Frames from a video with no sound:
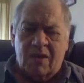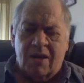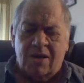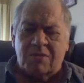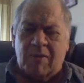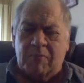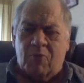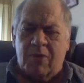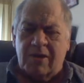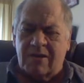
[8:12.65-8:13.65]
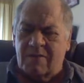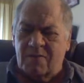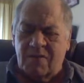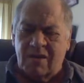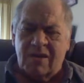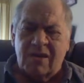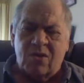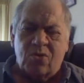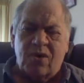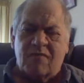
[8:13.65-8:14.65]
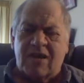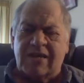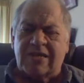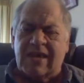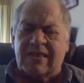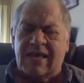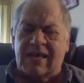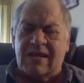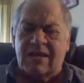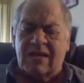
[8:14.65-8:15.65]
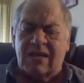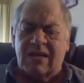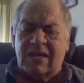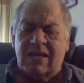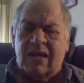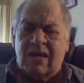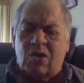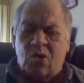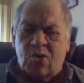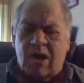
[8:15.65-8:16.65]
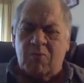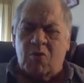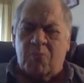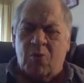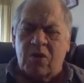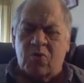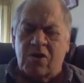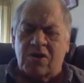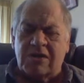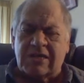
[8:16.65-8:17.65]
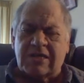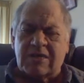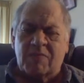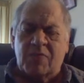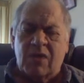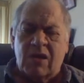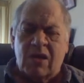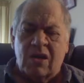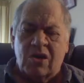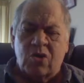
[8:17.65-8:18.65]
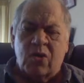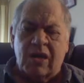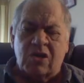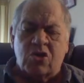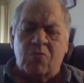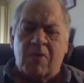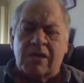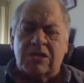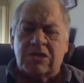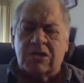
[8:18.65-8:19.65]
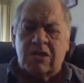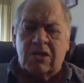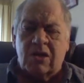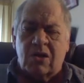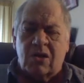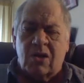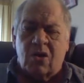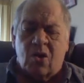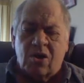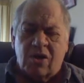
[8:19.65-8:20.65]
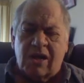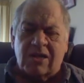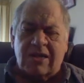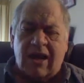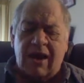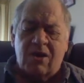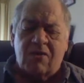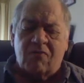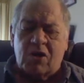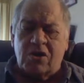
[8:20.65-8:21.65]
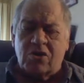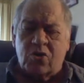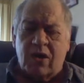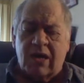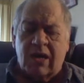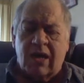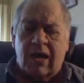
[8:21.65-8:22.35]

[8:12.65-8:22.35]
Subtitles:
Here's my point. Don't you have days like that? Don't you come to a point where you're just doing too much, or you're a little tired of what you're doing?